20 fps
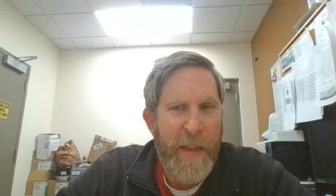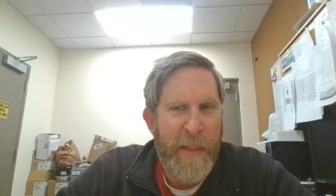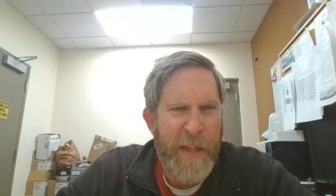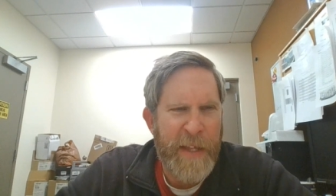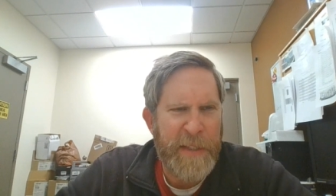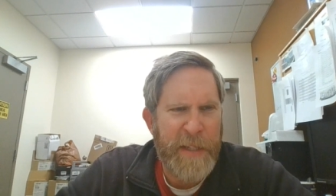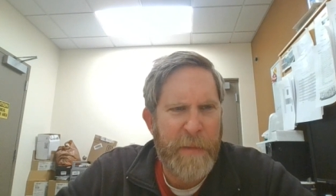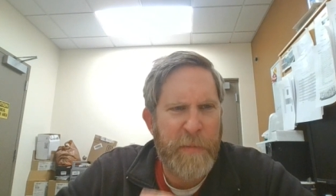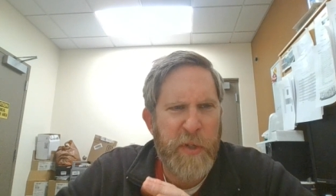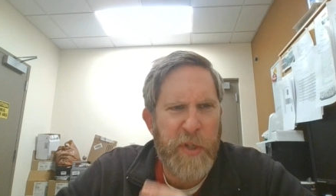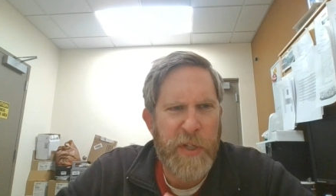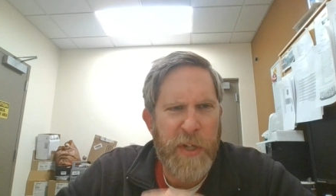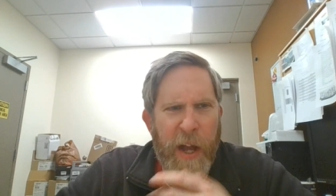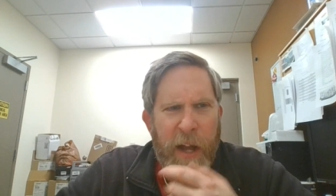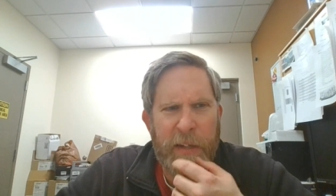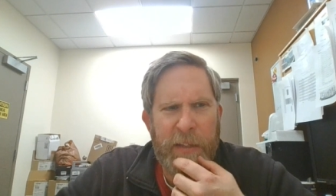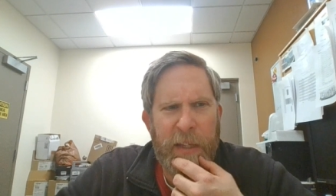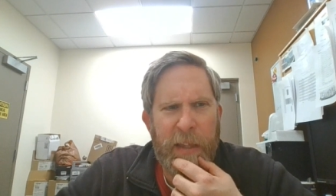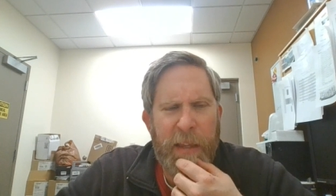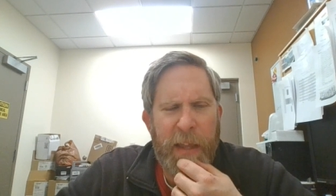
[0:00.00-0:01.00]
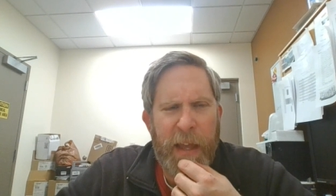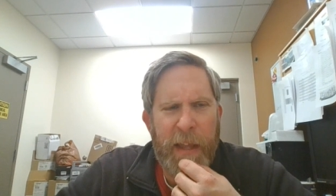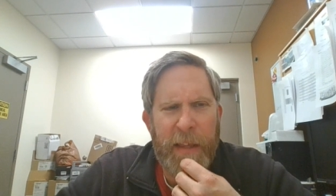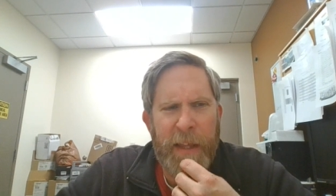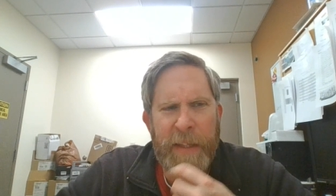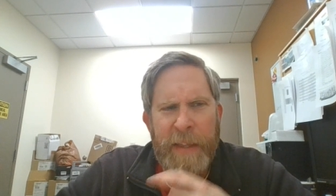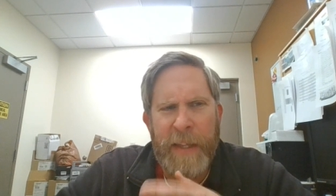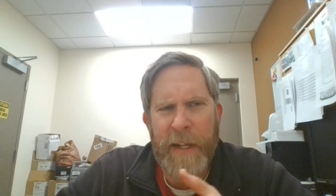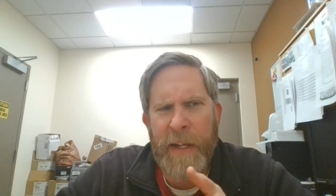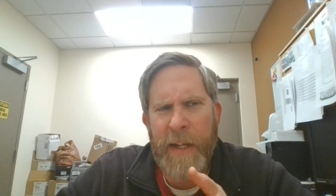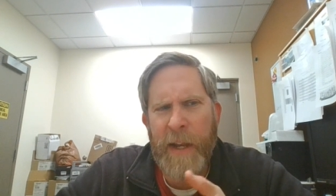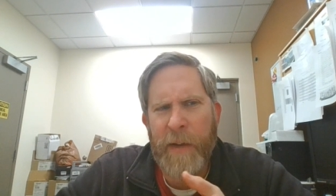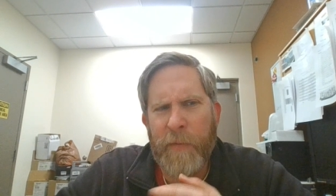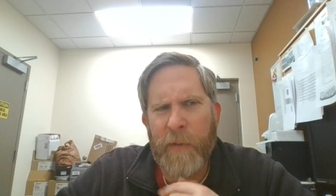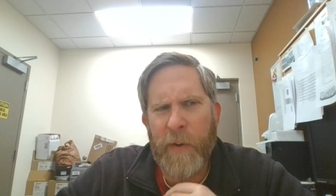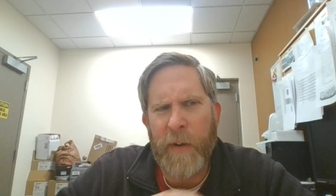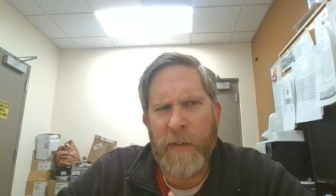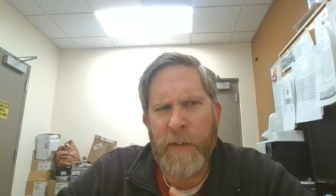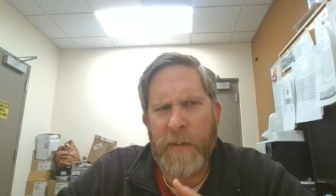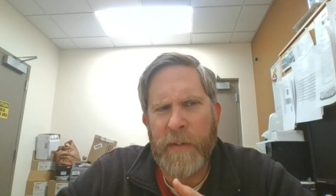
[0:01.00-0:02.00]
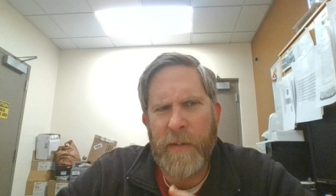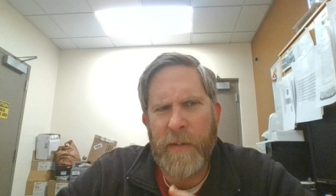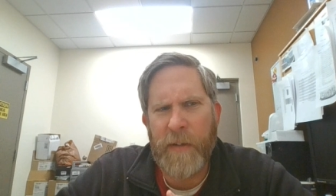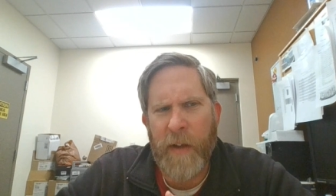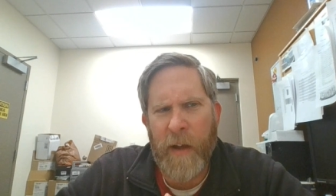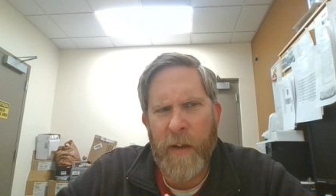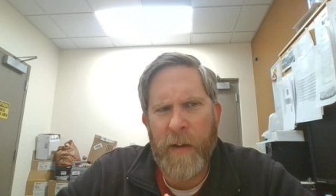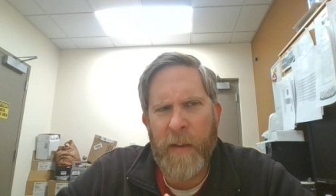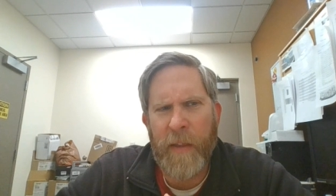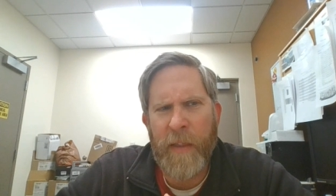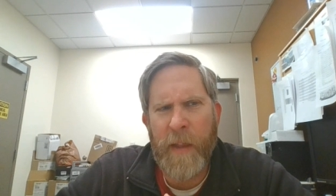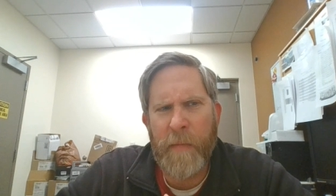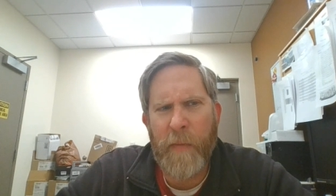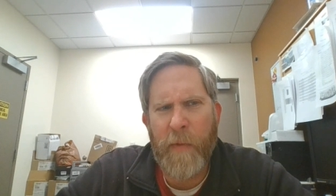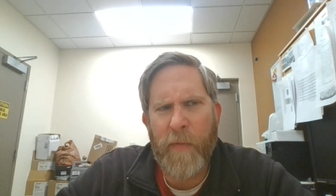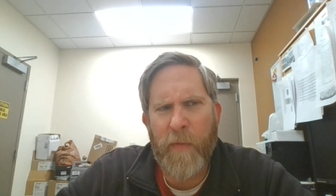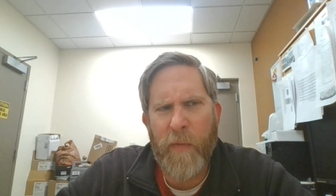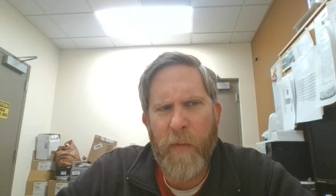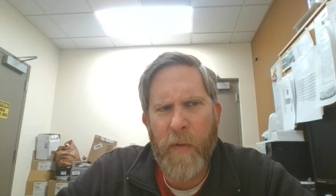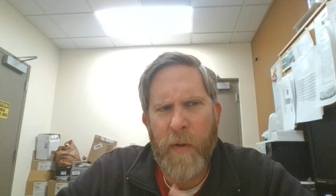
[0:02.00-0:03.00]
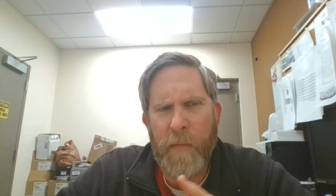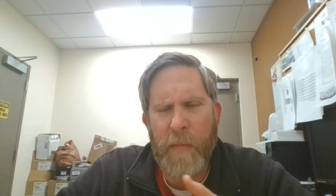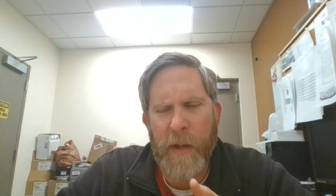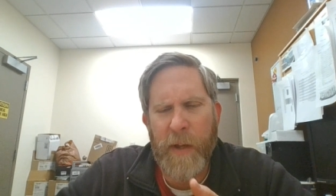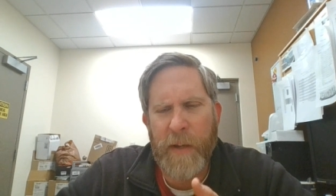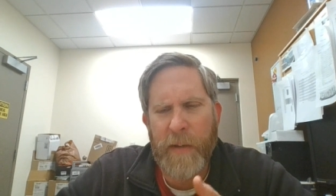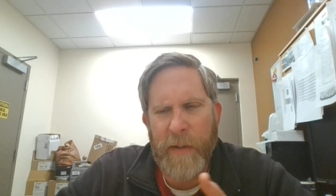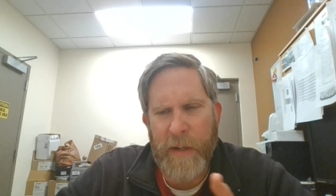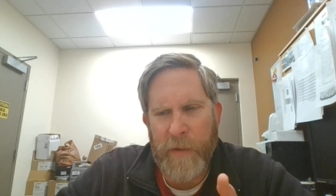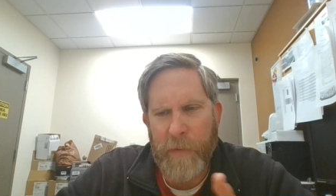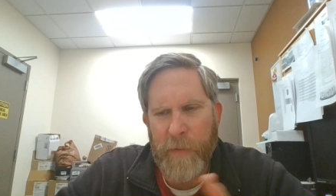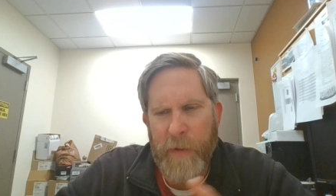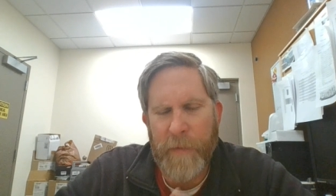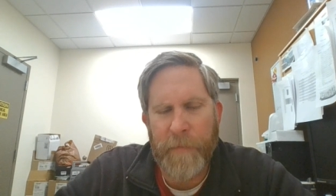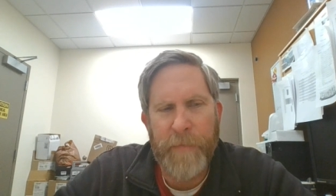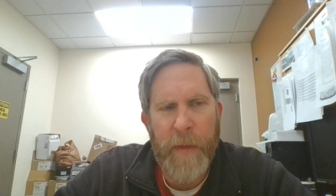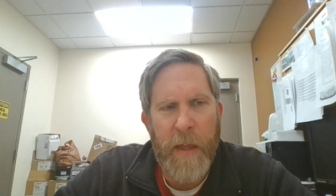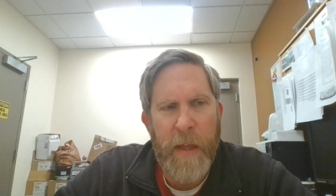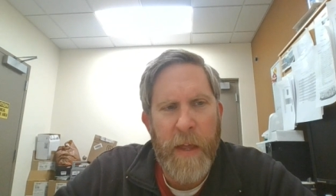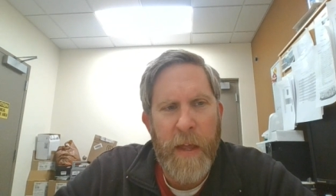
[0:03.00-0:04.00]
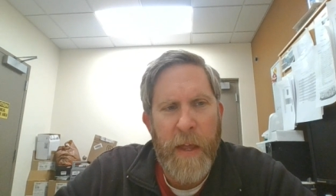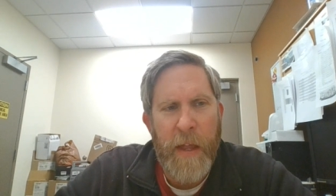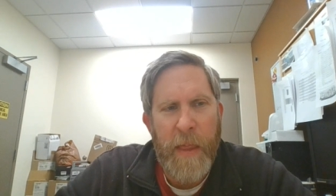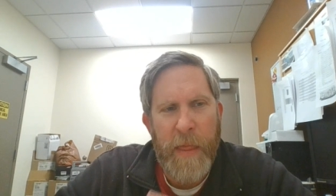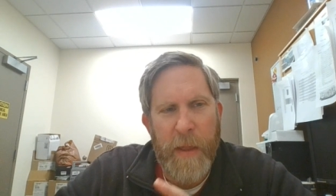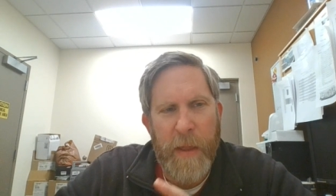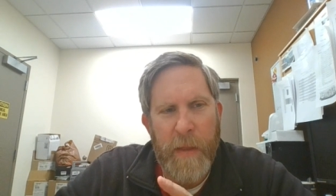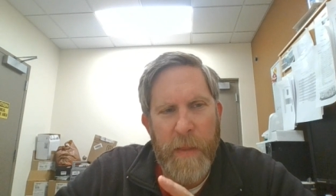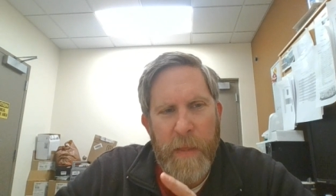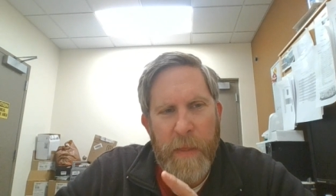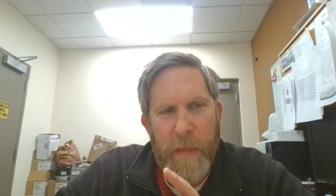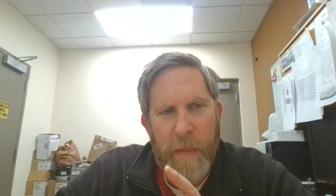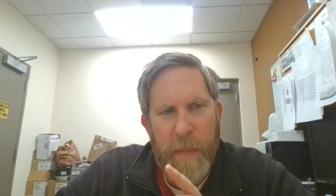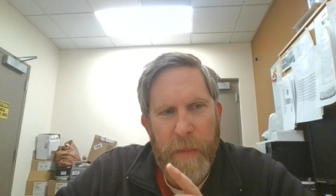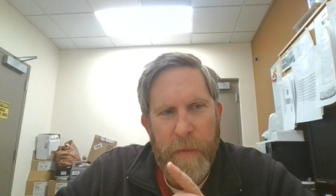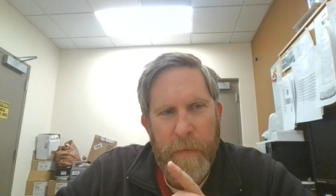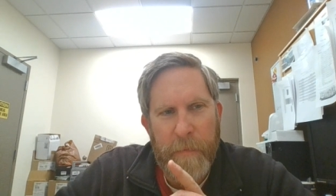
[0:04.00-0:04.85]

They seemed shocked at that, like that had never dawned on them before. But anyway, the